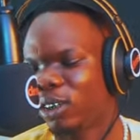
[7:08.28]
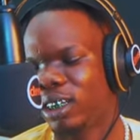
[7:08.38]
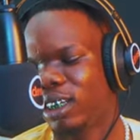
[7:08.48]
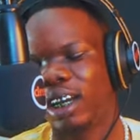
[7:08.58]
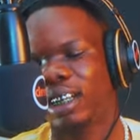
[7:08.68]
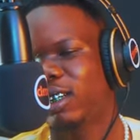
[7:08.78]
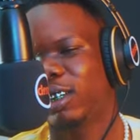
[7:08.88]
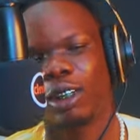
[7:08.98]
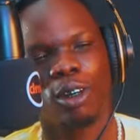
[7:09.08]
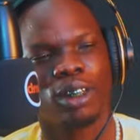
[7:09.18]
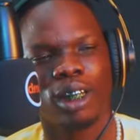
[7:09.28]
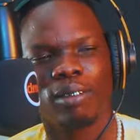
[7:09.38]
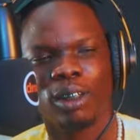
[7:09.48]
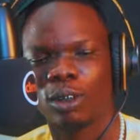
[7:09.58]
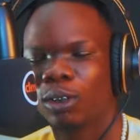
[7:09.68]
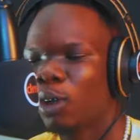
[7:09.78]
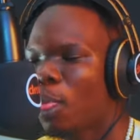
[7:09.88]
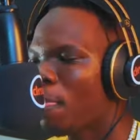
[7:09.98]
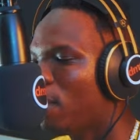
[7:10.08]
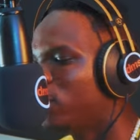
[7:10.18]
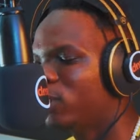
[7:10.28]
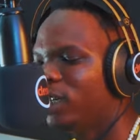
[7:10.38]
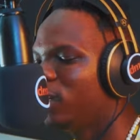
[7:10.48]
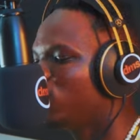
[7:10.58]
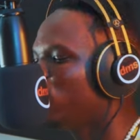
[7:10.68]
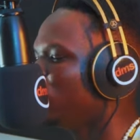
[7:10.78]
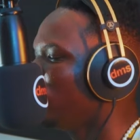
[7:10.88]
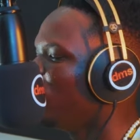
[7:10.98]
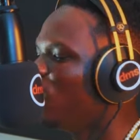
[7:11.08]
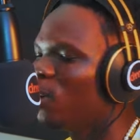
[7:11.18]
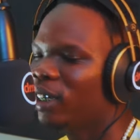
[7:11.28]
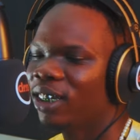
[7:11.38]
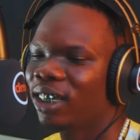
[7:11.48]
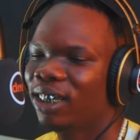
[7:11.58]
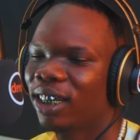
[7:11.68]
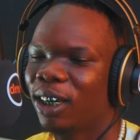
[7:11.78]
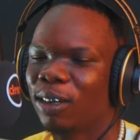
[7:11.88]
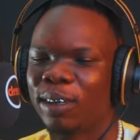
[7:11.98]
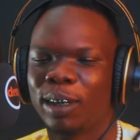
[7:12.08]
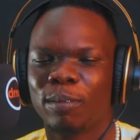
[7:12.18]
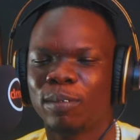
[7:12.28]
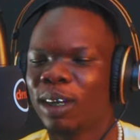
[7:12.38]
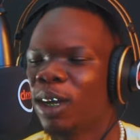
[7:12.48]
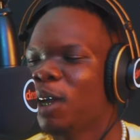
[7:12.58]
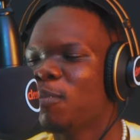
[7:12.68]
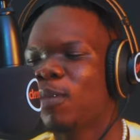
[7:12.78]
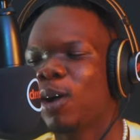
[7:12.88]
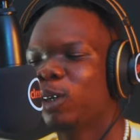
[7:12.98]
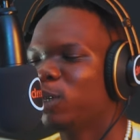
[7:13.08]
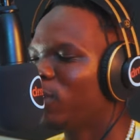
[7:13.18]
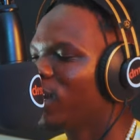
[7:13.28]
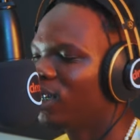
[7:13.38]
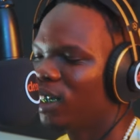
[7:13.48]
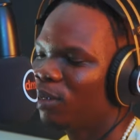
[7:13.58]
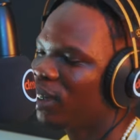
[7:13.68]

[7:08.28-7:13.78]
always got you know stuff to do. My bro Leo always got to take care of him. Oh, My older brother, my